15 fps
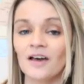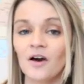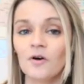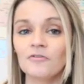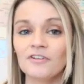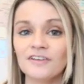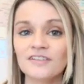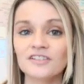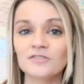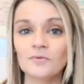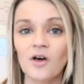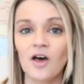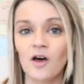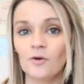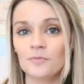hopefully this
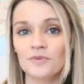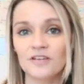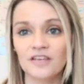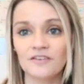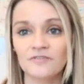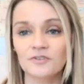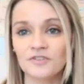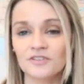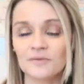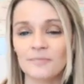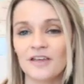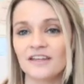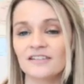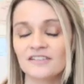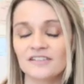will help give you
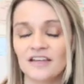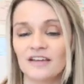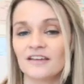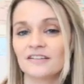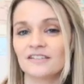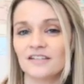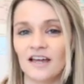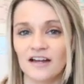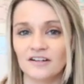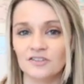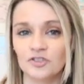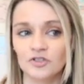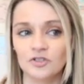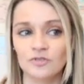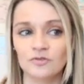some insight
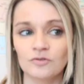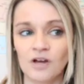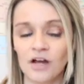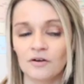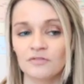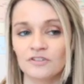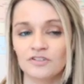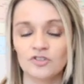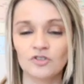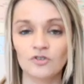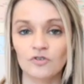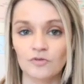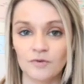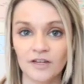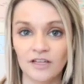as to how these
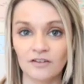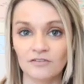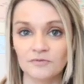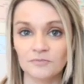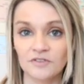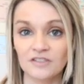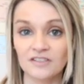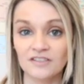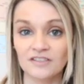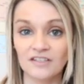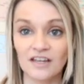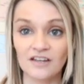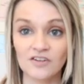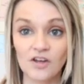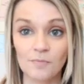two curriculums
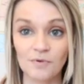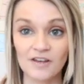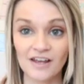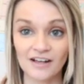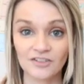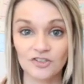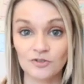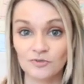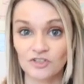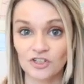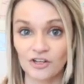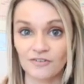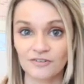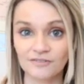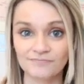stand up next to
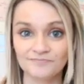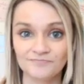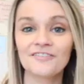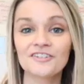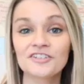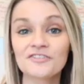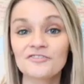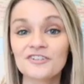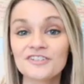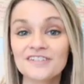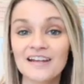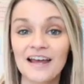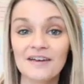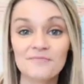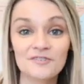each other. If it's your
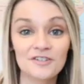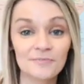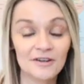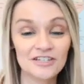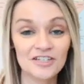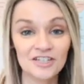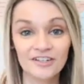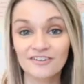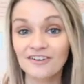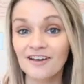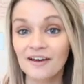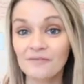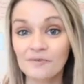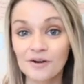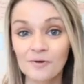first time to my channel,
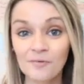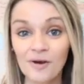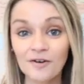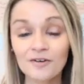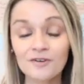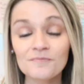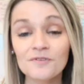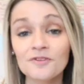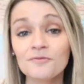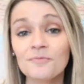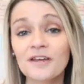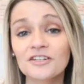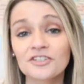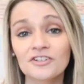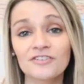I want to welcome you.
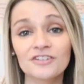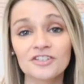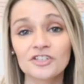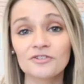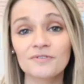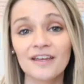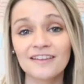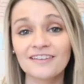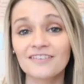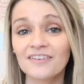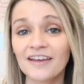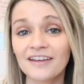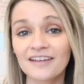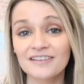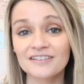Make sure that you hit the
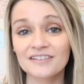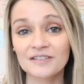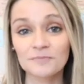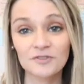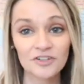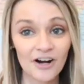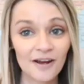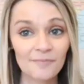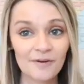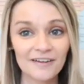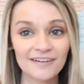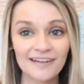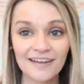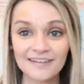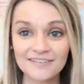like and the subscribe
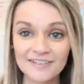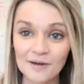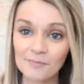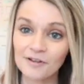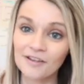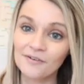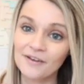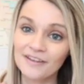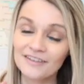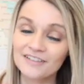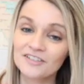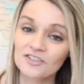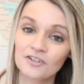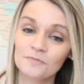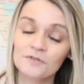button, and down below in the
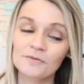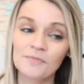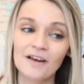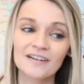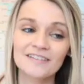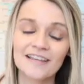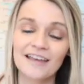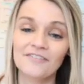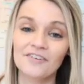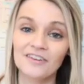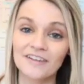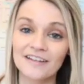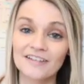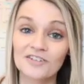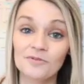description box I have a
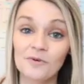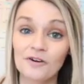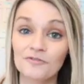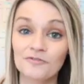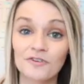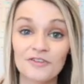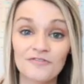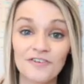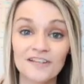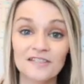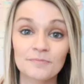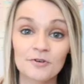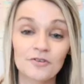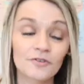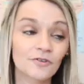link to our free
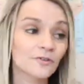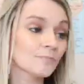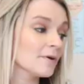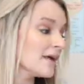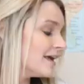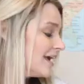Facebook group,